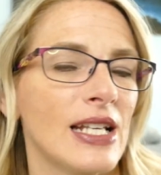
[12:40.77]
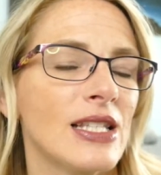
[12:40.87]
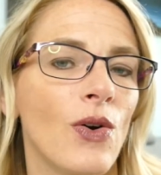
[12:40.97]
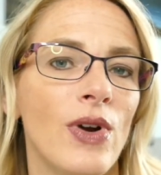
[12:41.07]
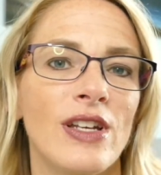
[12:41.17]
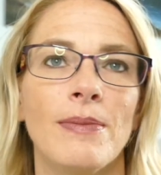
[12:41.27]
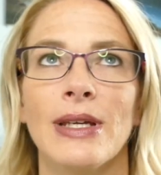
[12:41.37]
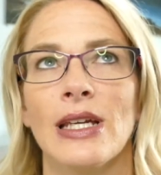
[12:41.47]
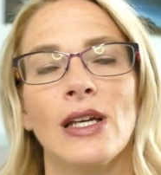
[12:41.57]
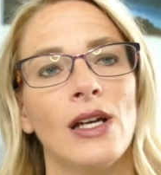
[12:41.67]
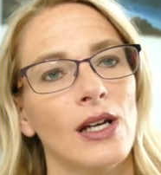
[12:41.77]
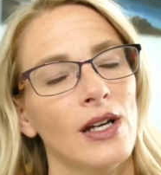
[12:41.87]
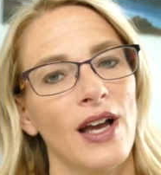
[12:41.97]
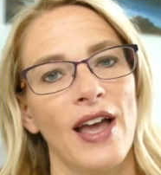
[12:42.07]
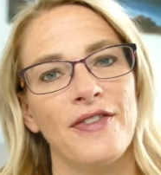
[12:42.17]
It's going to be
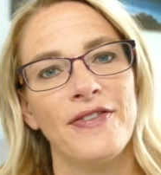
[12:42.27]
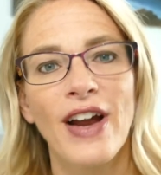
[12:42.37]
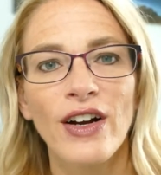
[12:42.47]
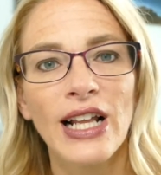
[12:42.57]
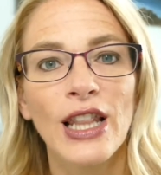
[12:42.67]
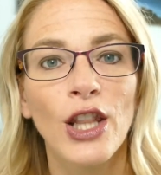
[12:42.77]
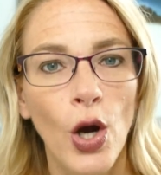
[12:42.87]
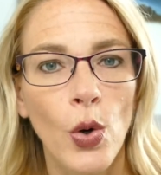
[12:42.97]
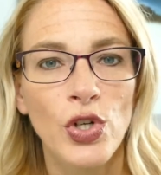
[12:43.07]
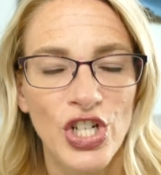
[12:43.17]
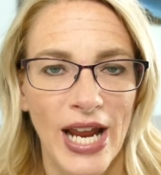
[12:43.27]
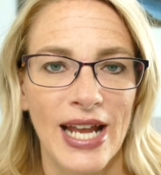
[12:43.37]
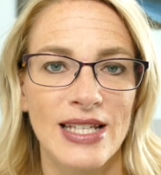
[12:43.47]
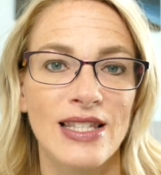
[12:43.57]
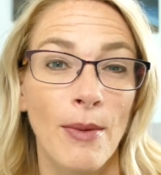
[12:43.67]
a very low
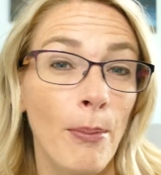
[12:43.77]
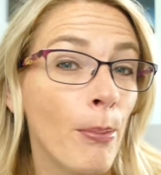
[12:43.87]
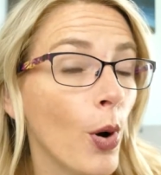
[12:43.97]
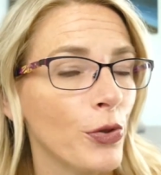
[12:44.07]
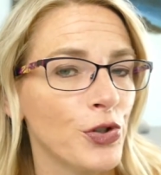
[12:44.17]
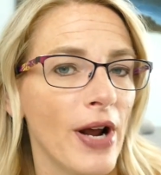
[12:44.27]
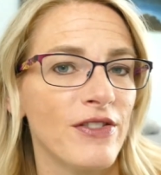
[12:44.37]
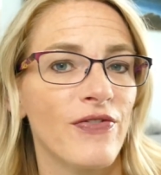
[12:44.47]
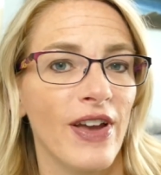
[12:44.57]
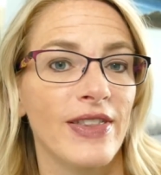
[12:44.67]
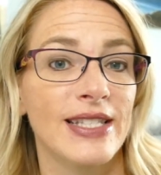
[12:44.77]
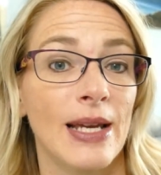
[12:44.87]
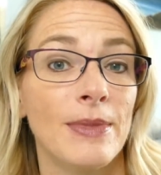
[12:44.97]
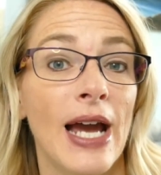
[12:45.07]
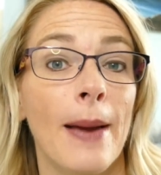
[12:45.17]
chance that both drives fail at the
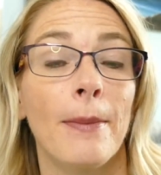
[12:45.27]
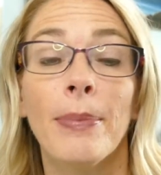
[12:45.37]
same time.